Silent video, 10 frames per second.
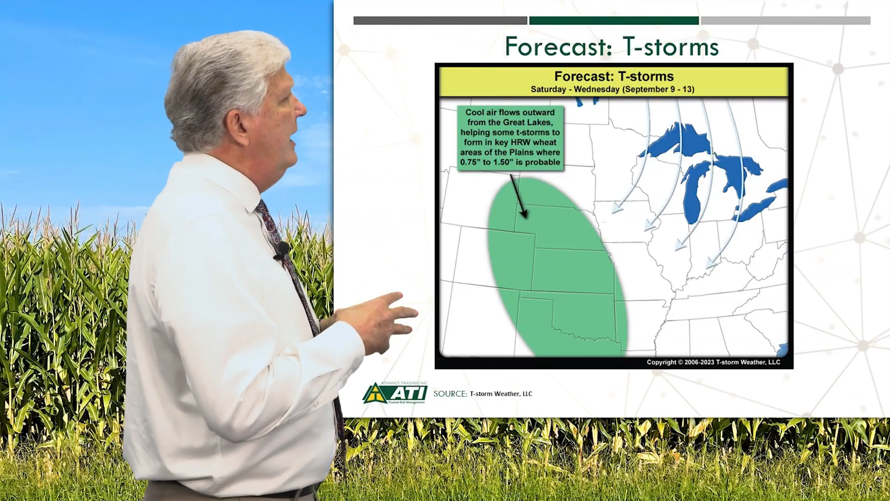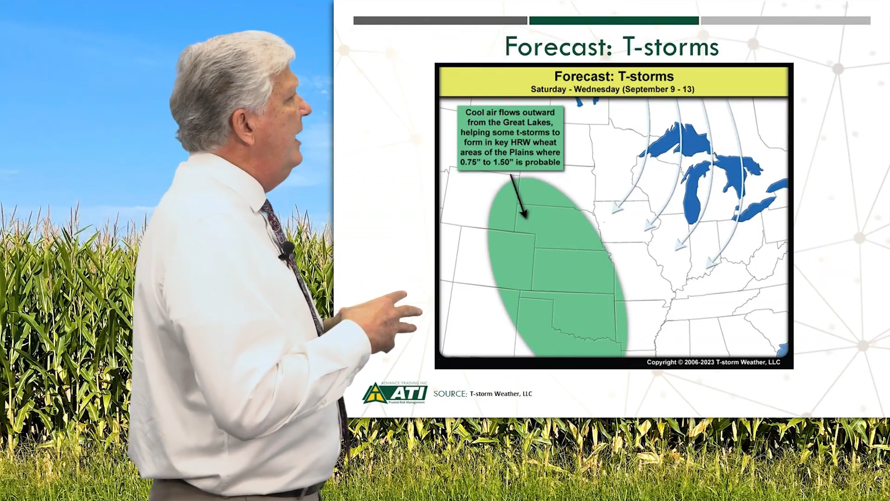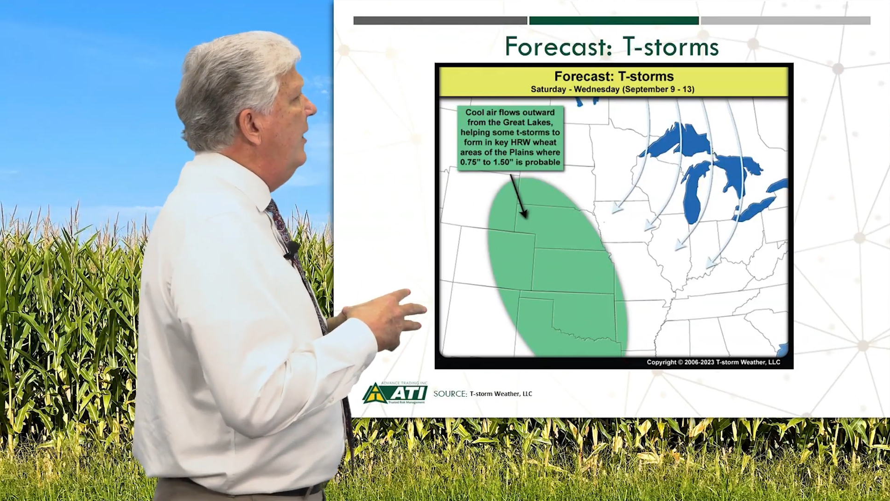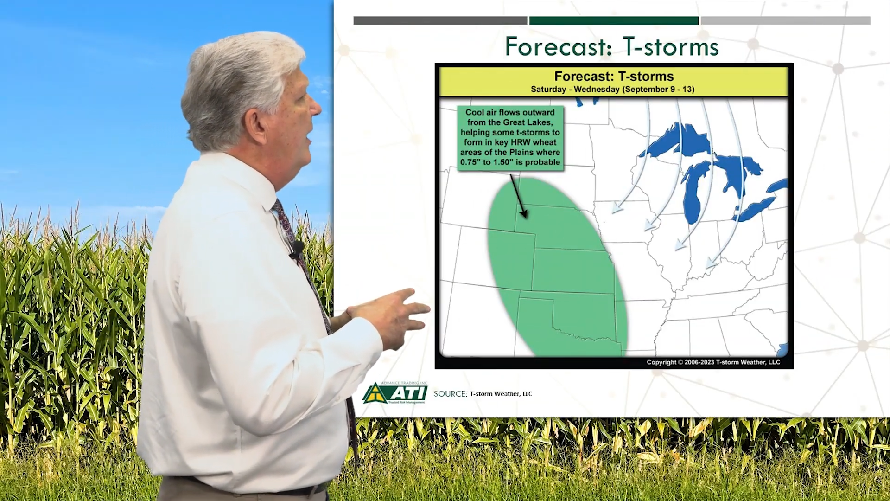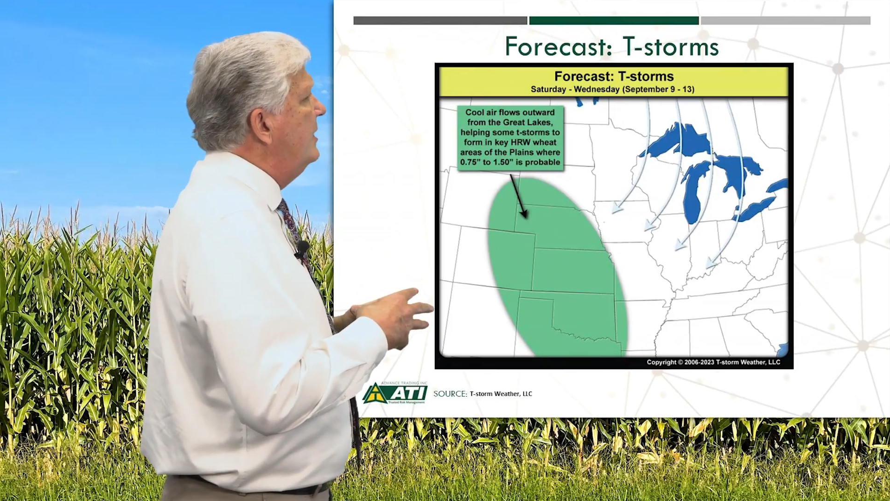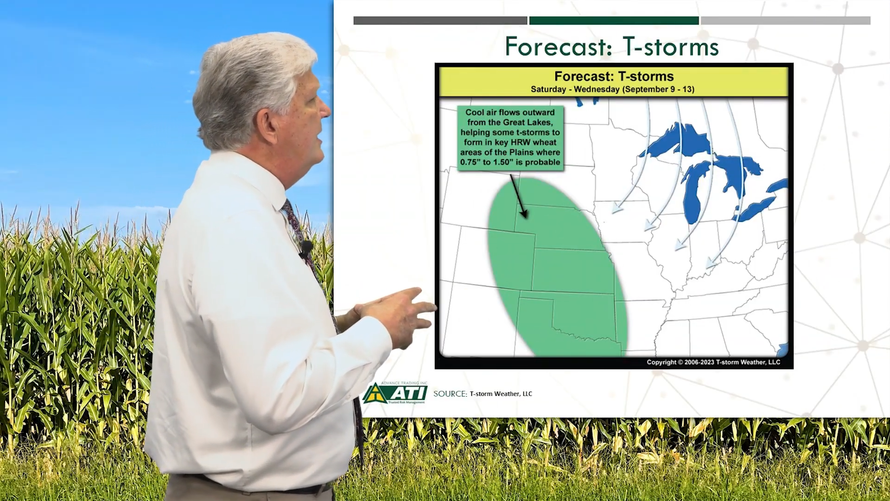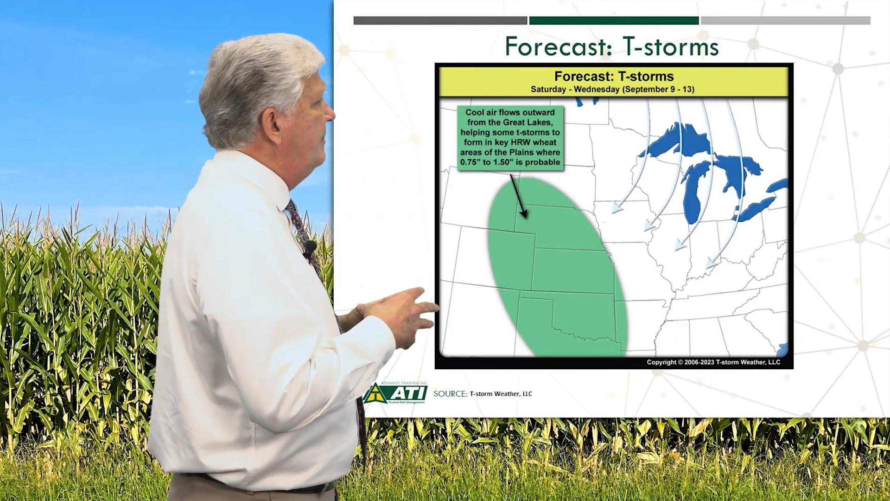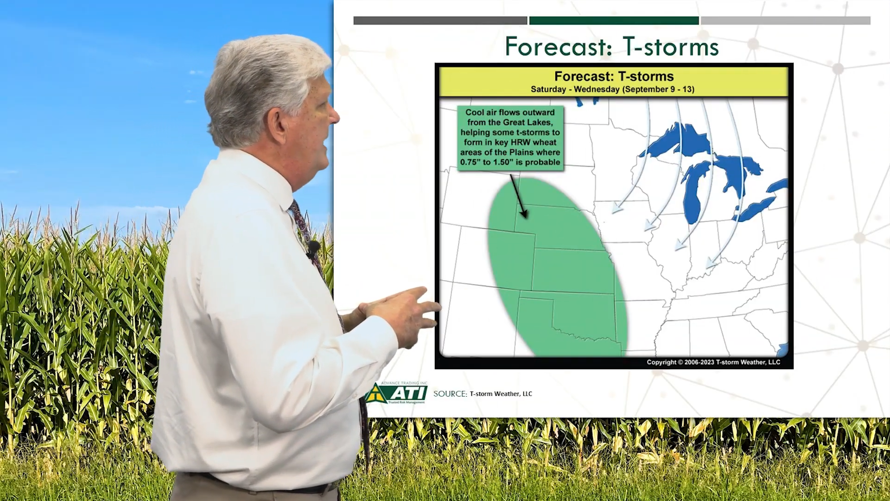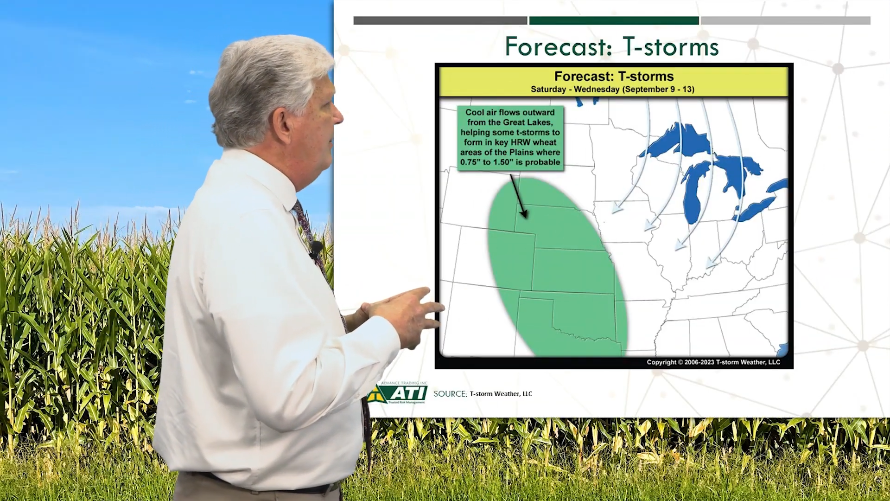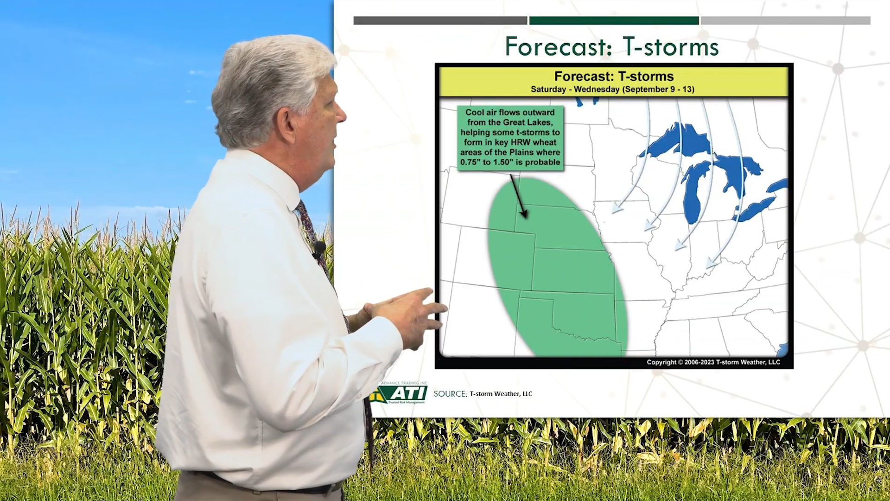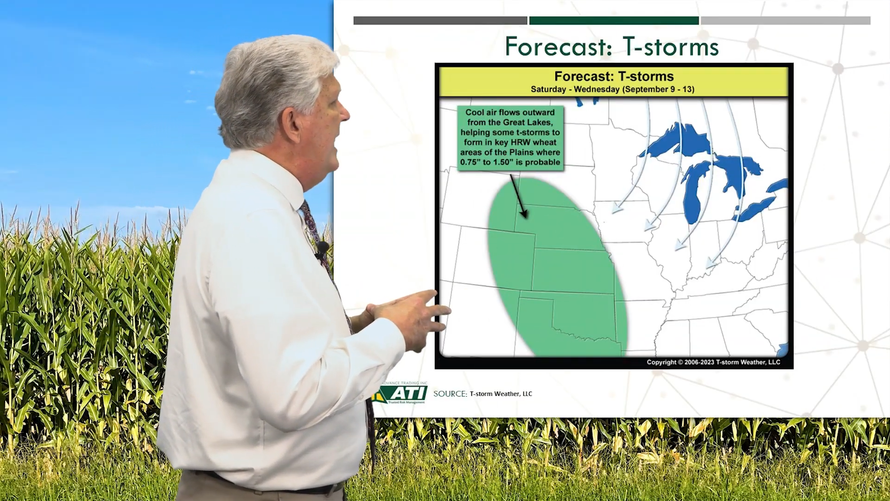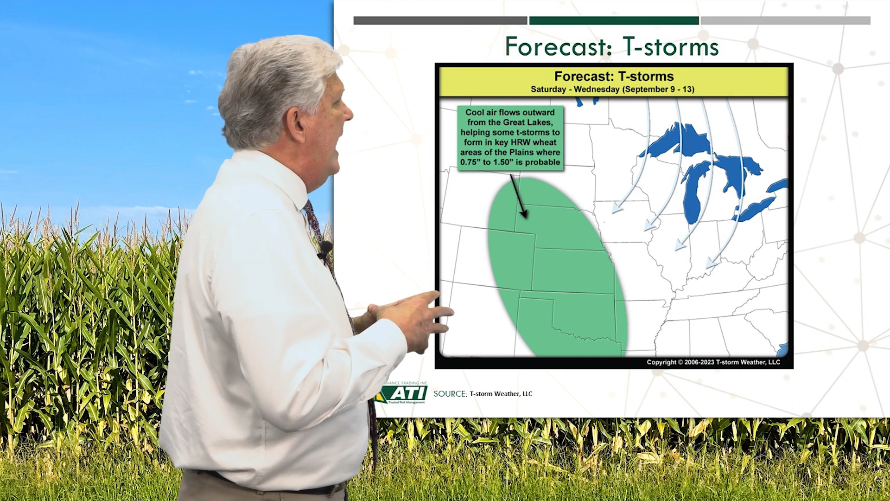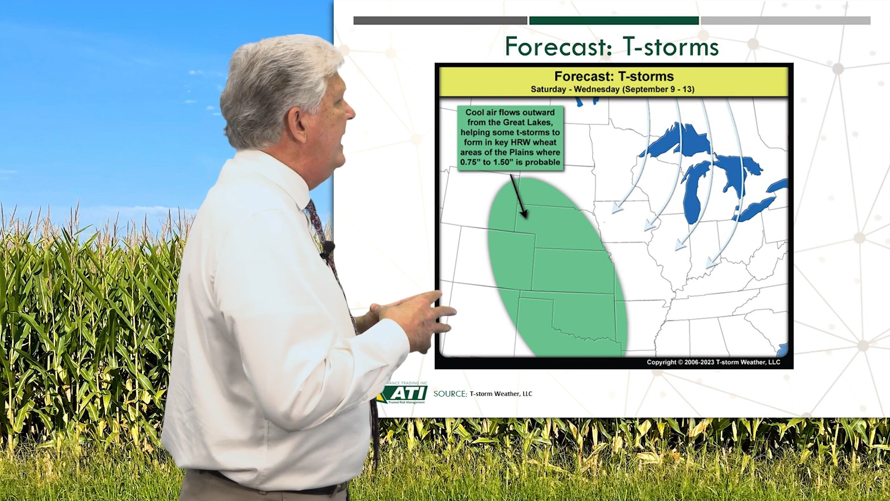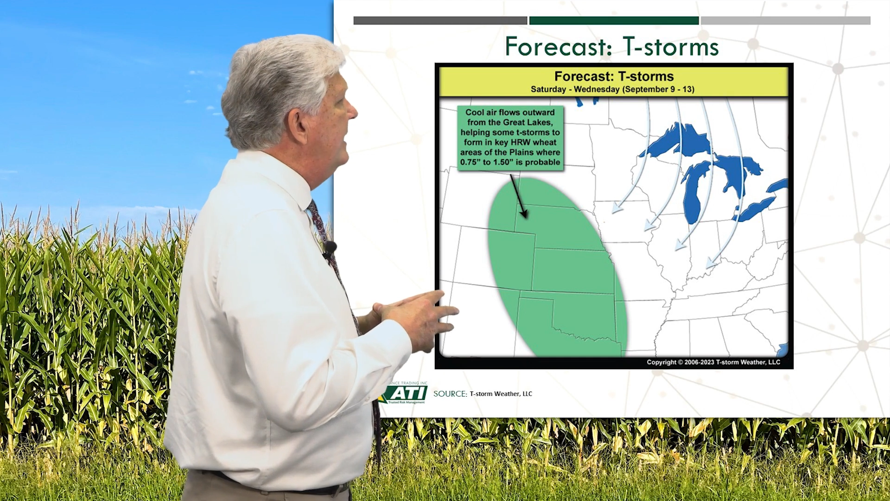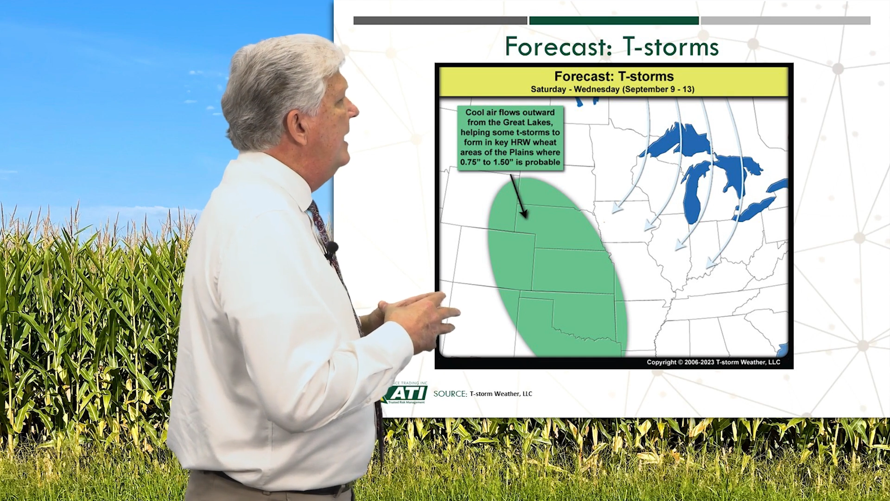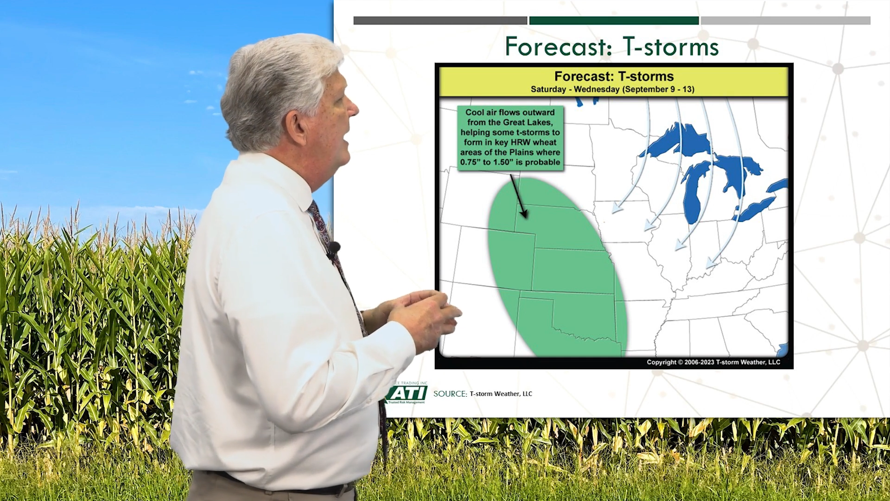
here on September 9th,